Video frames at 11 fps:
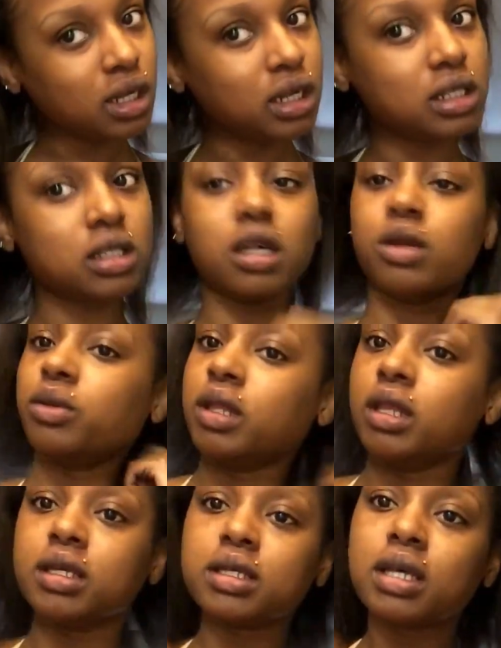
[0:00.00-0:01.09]
let's start with
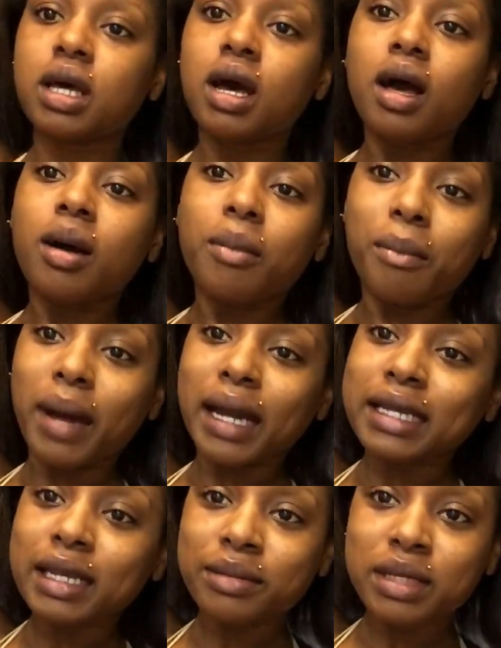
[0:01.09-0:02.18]
this. My
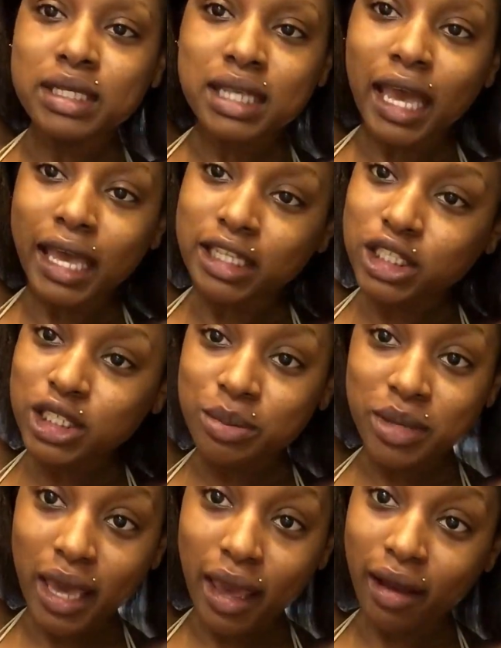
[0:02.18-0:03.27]
name is Angie
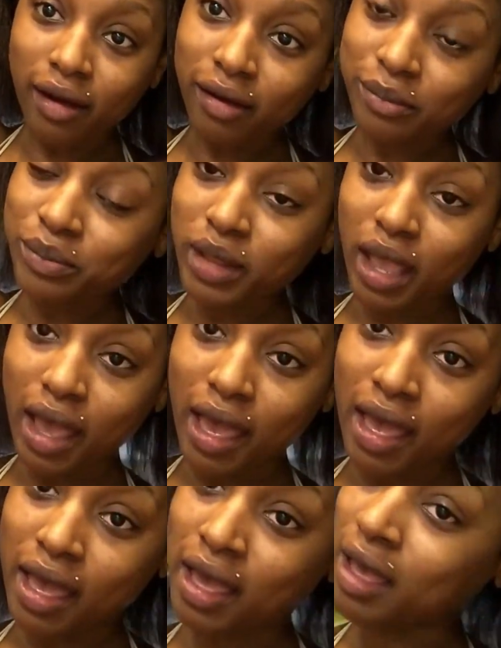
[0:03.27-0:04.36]
Pierre,
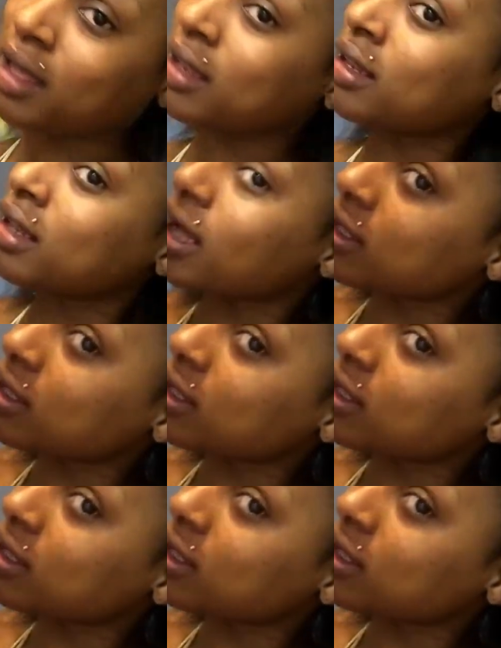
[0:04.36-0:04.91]
and